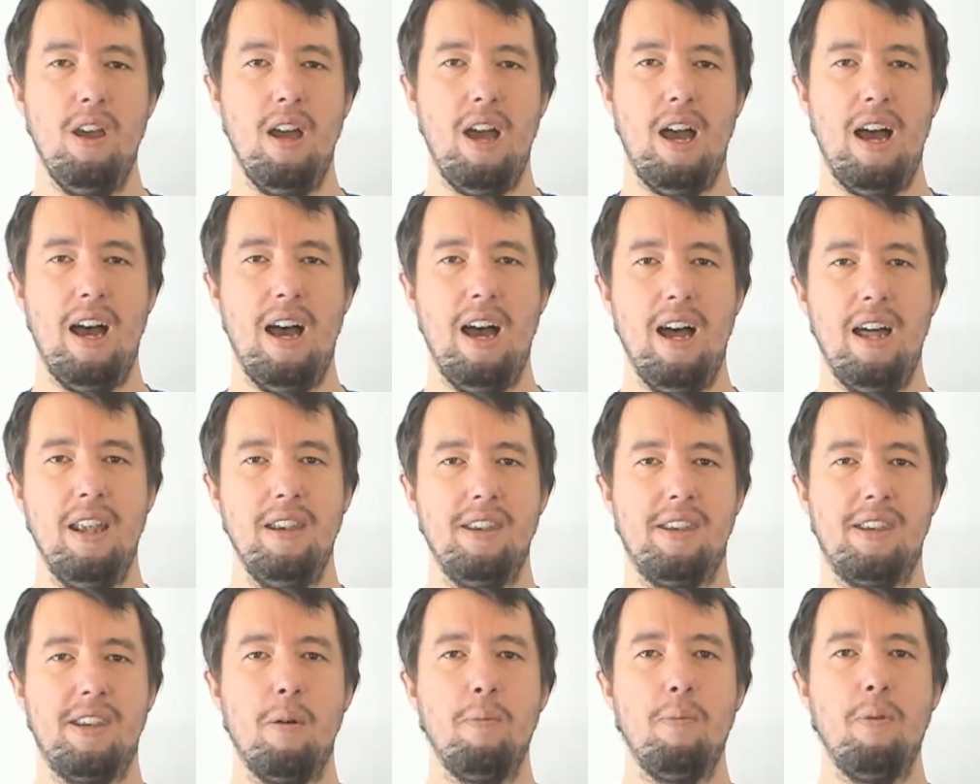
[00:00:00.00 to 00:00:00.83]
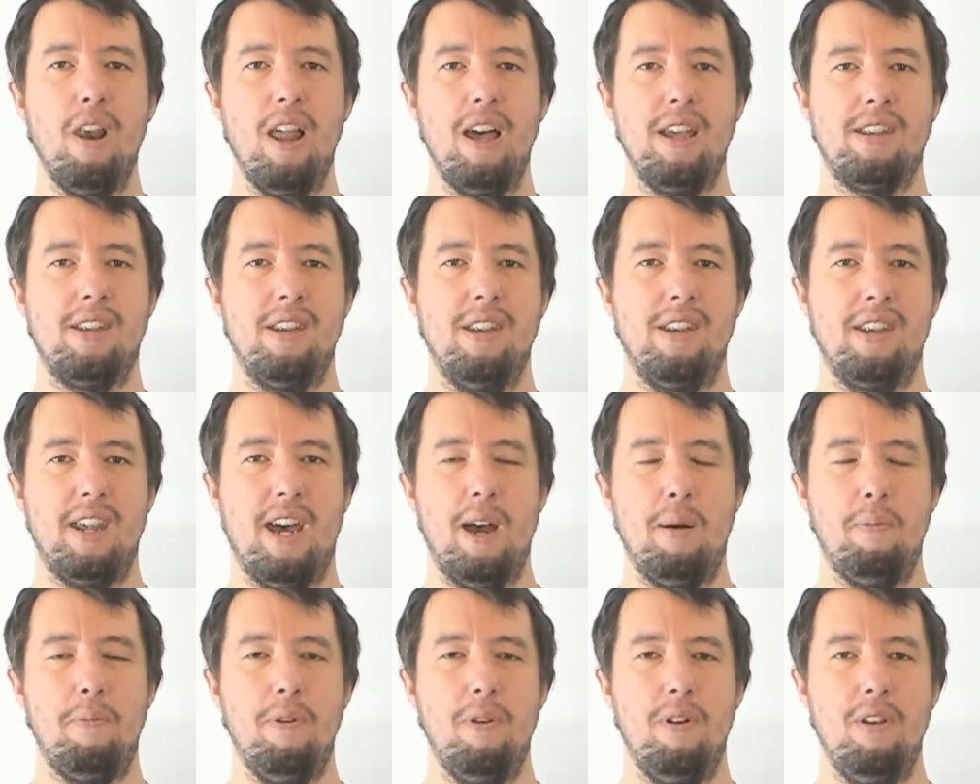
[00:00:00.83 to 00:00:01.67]
And double lessons
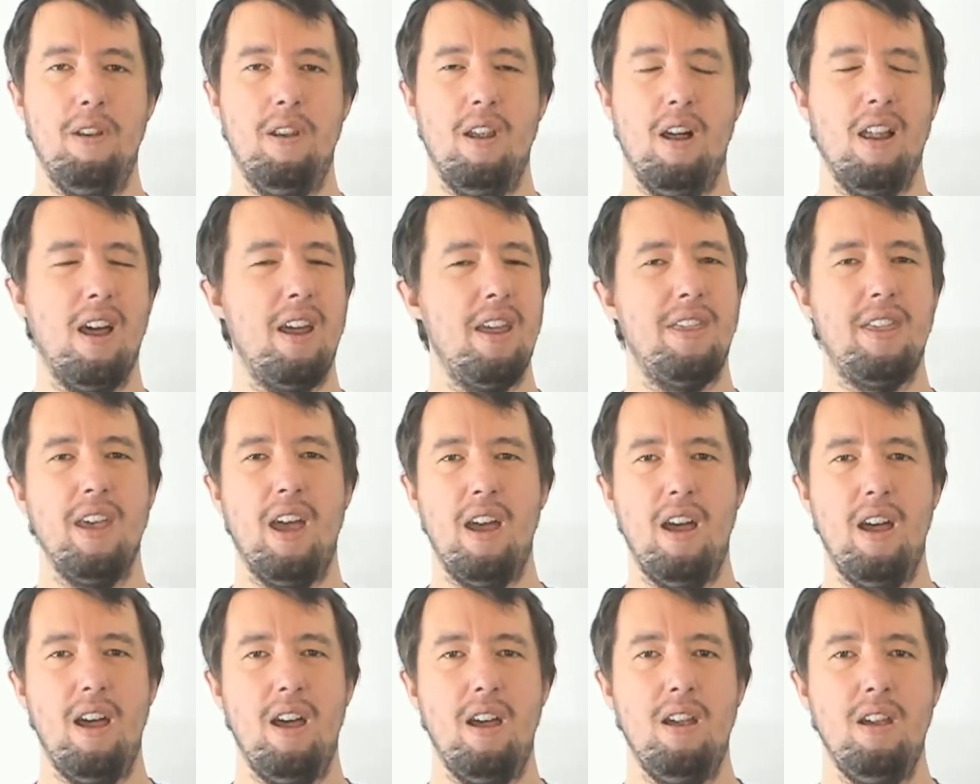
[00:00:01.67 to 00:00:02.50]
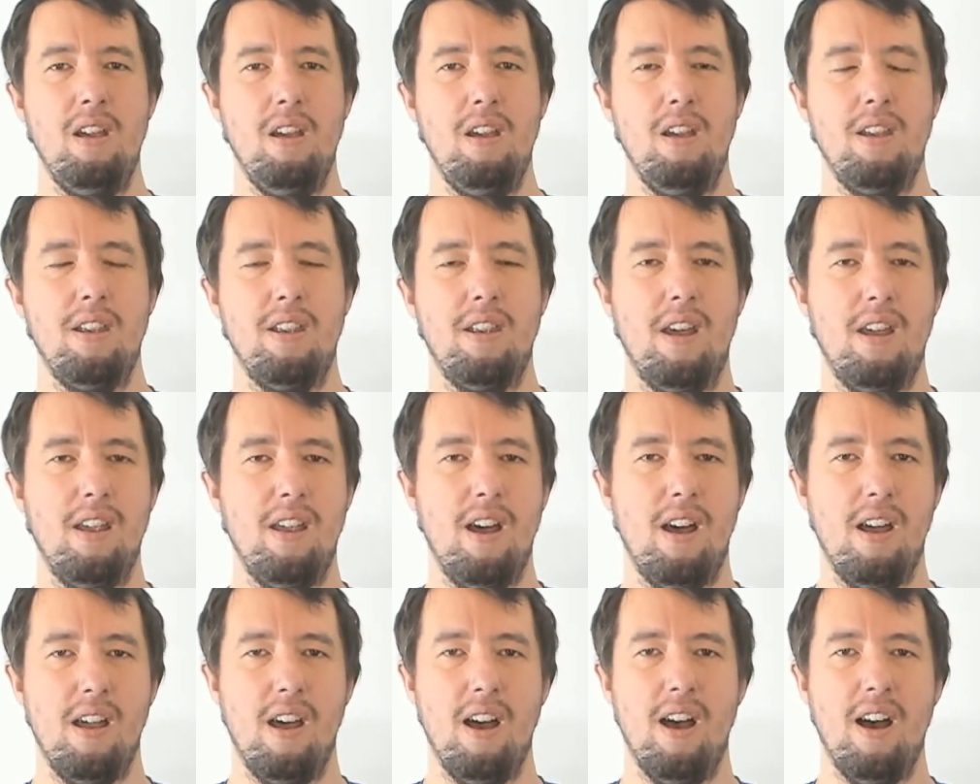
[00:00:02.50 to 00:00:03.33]
happen, like they're
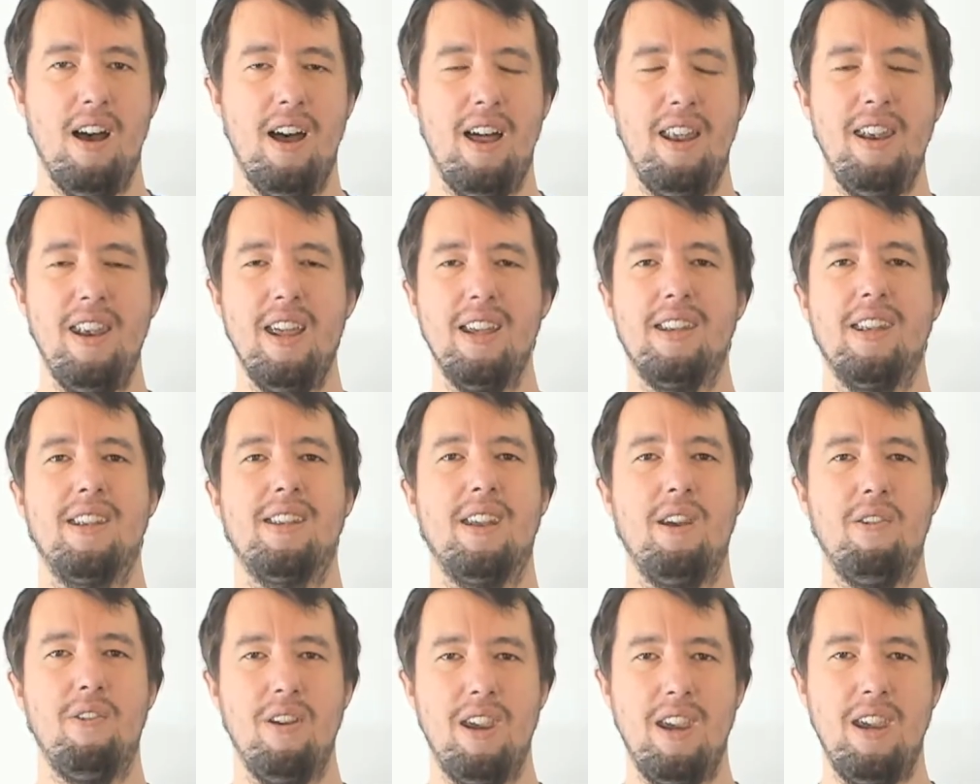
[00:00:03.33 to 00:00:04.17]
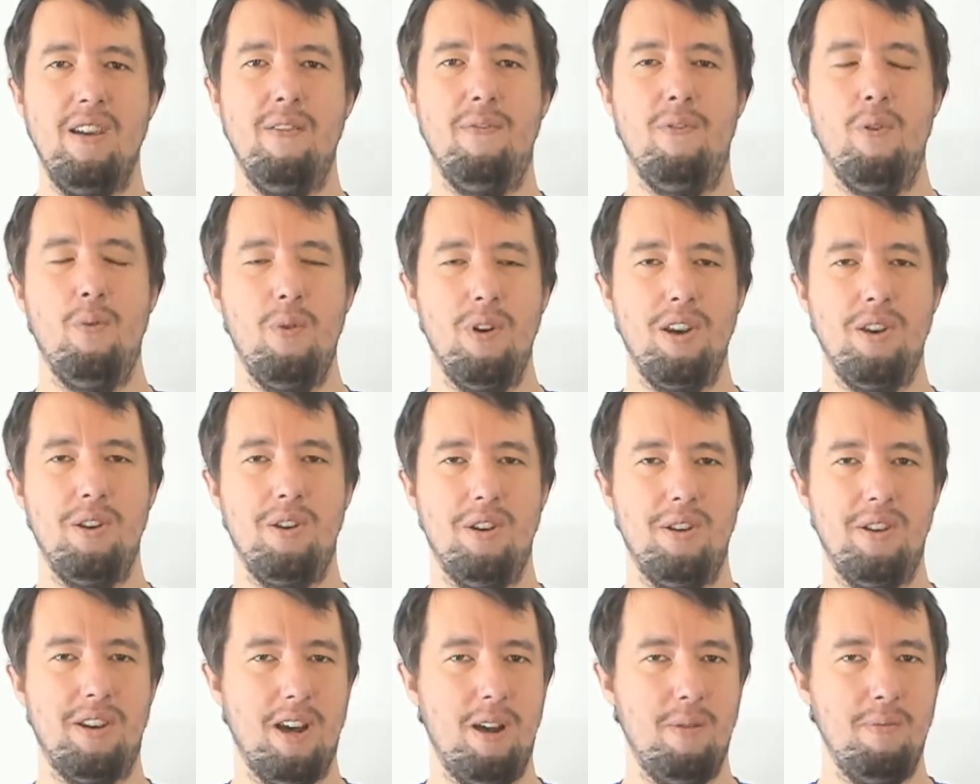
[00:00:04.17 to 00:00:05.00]
a necessary evil when you
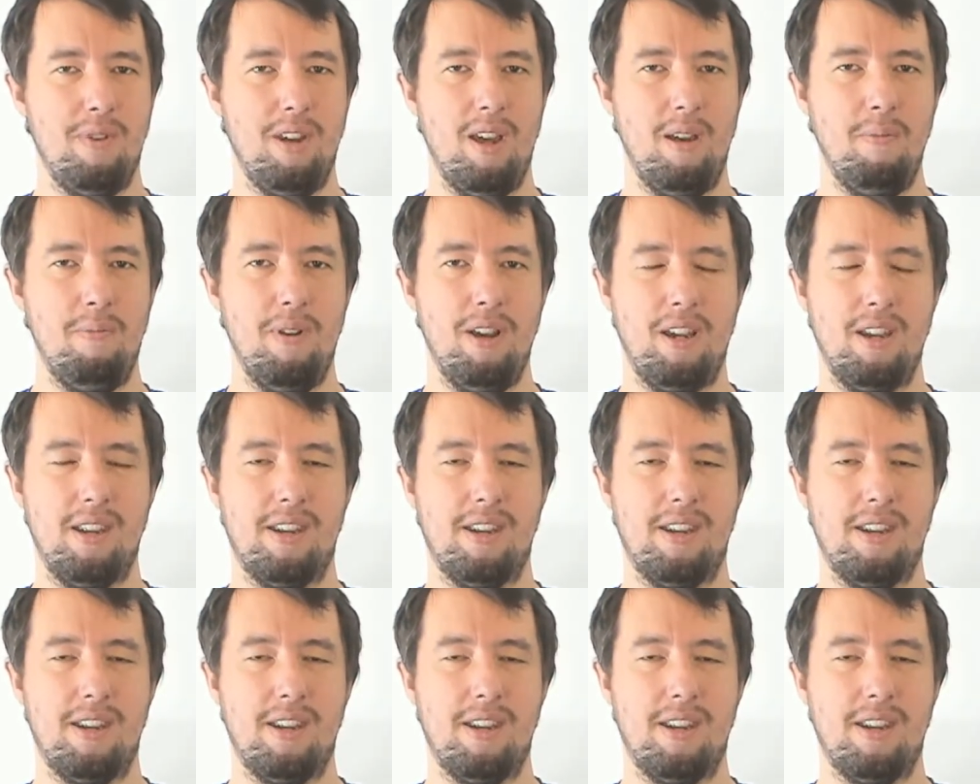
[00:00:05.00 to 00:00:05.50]
do timetabling.